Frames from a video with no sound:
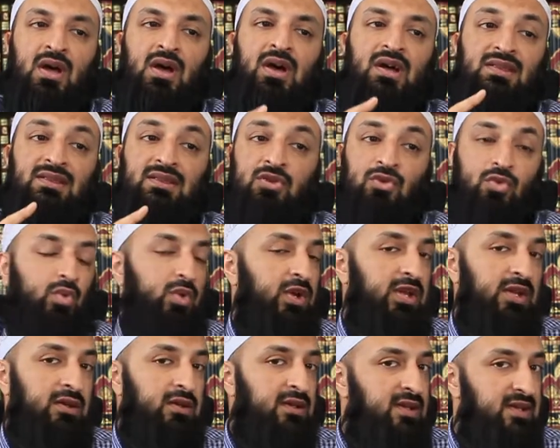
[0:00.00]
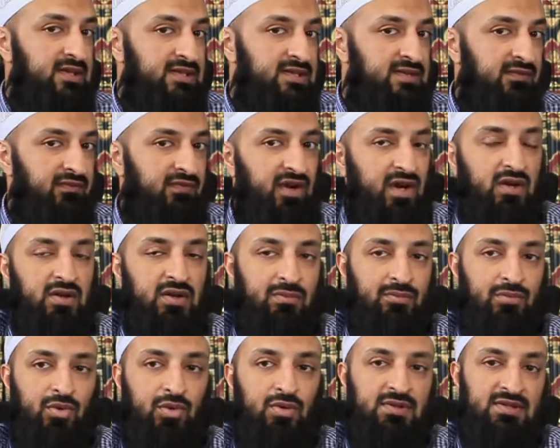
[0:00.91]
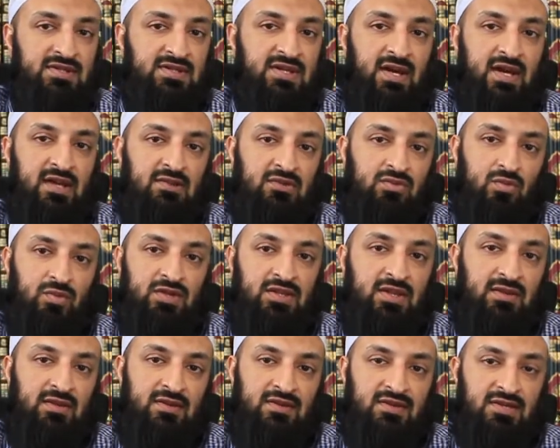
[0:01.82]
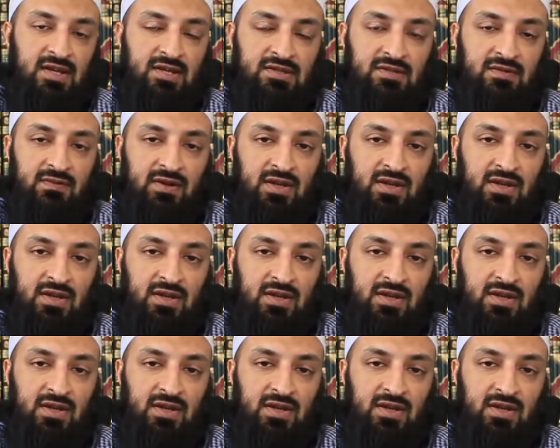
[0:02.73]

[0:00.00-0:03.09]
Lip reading: Tadween is a very important science within the science of